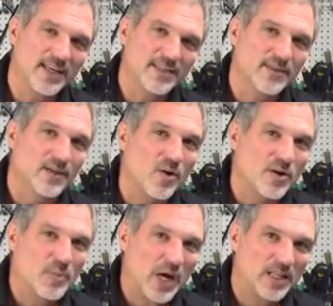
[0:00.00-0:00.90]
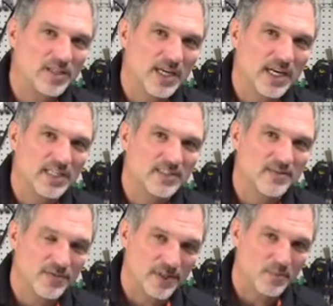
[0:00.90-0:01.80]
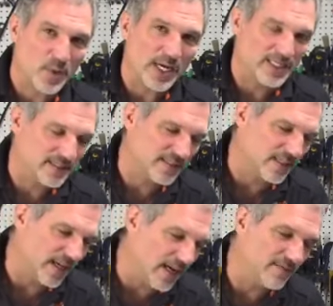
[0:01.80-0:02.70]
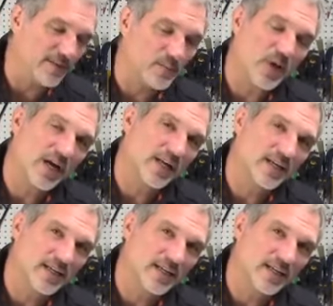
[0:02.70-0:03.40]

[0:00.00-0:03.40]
So I don't apologize for the price of the product,